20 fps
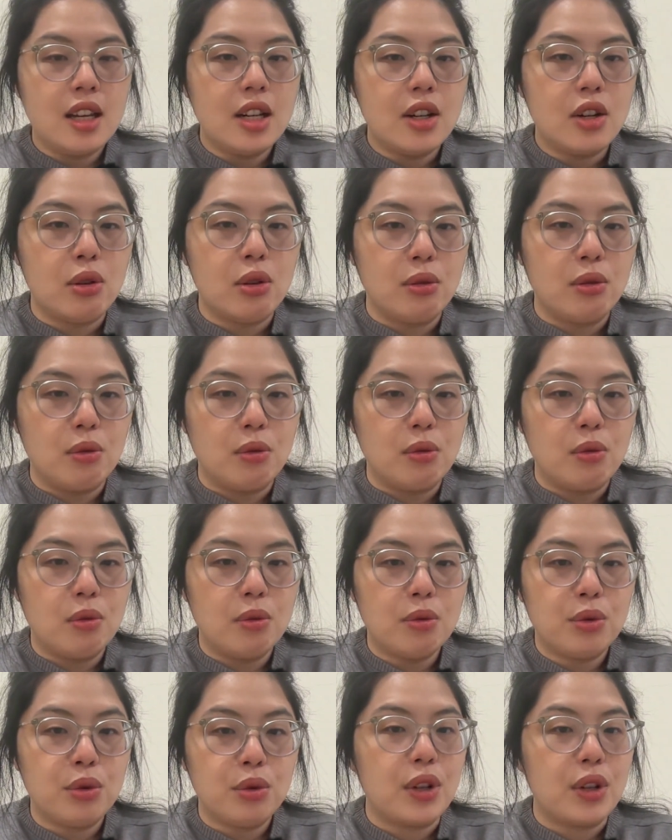to
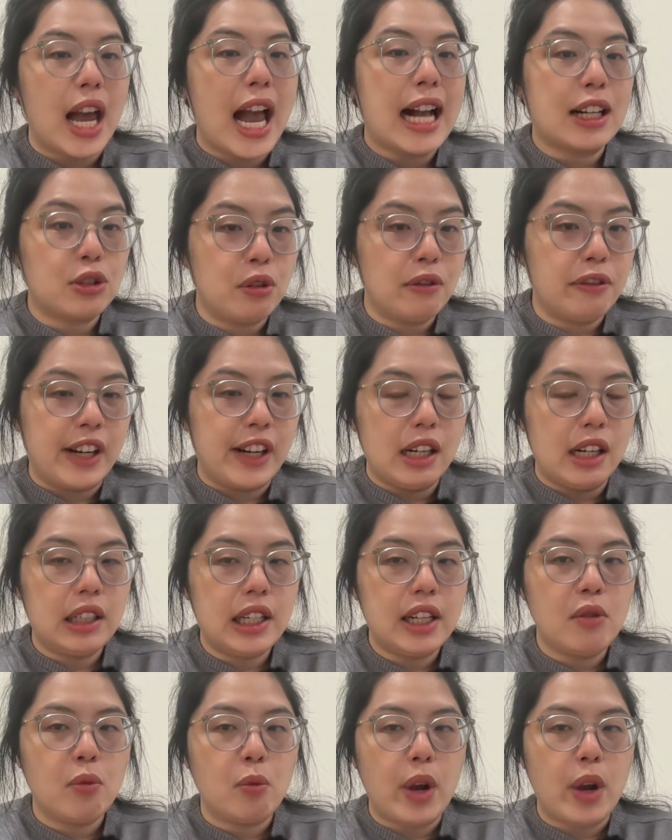do the actual
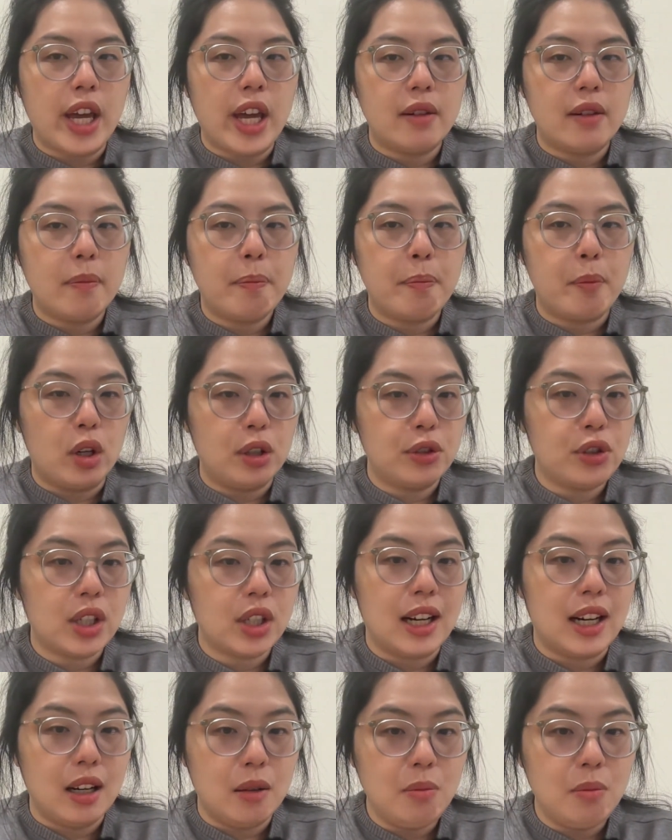filing when March
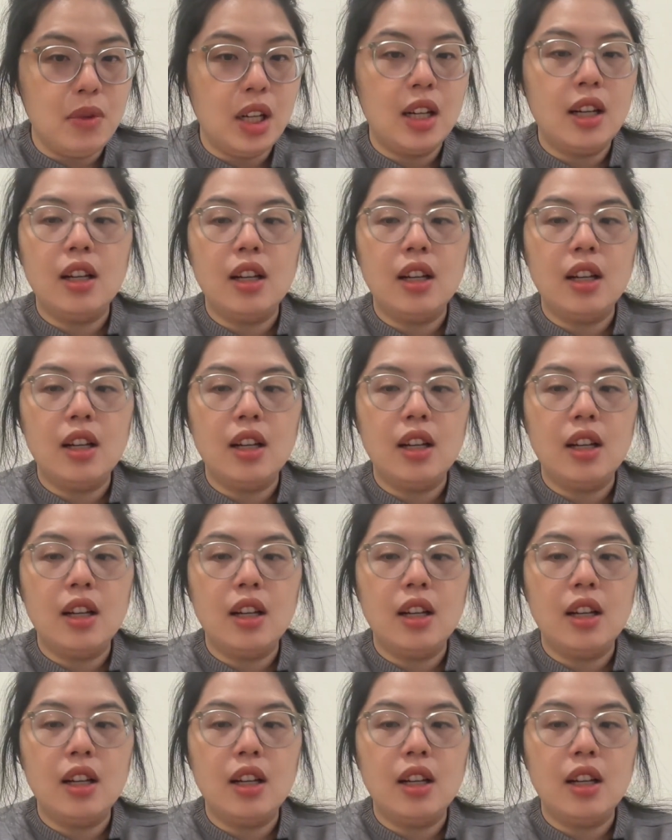come.